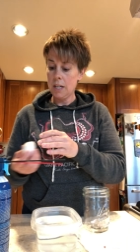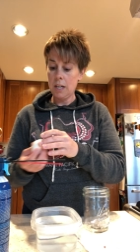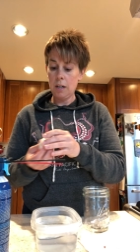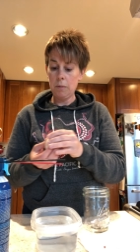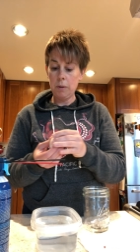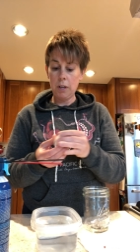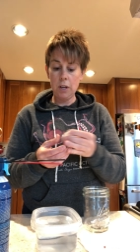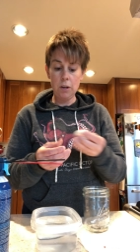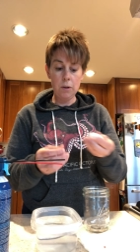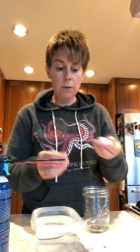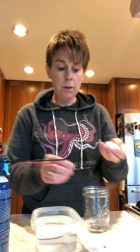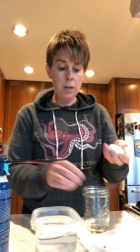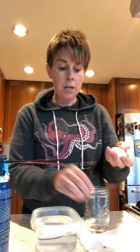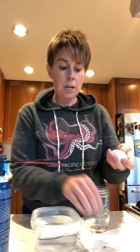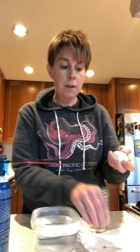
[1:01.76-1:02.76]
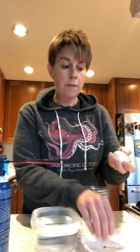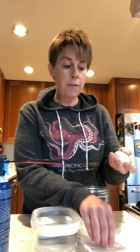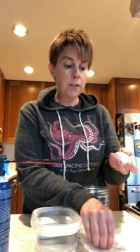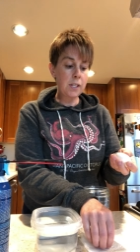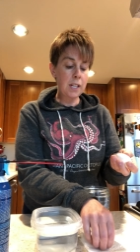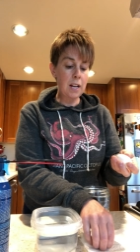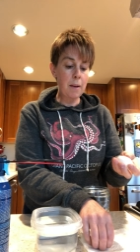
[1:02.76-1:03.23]
here we go.
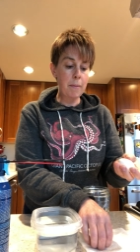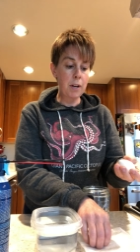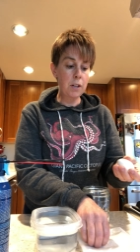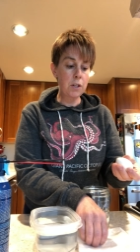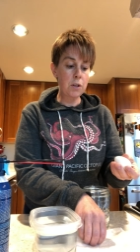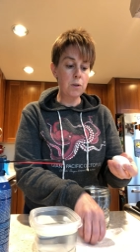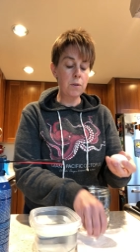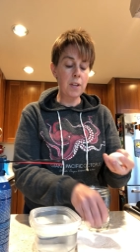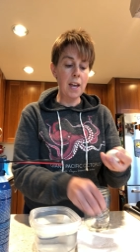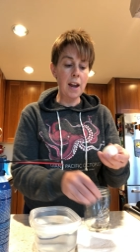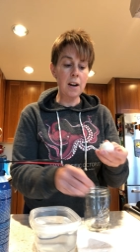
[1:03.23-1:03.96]
First thing I'm gonna do, the